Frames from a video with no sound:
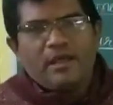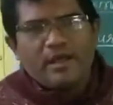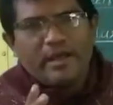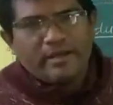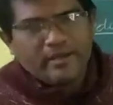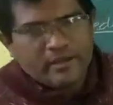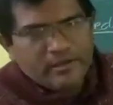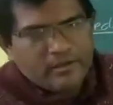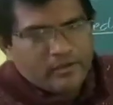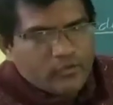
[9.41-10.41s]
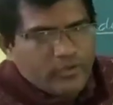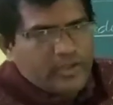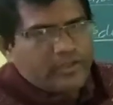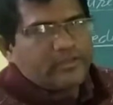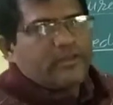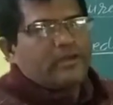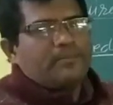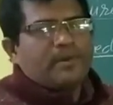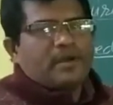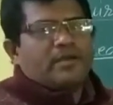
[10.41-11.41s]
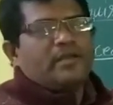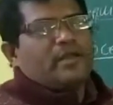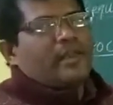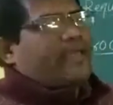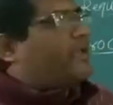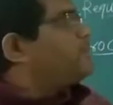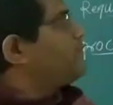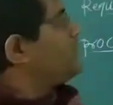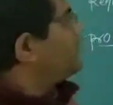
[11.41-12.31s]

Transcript: And today the practical aim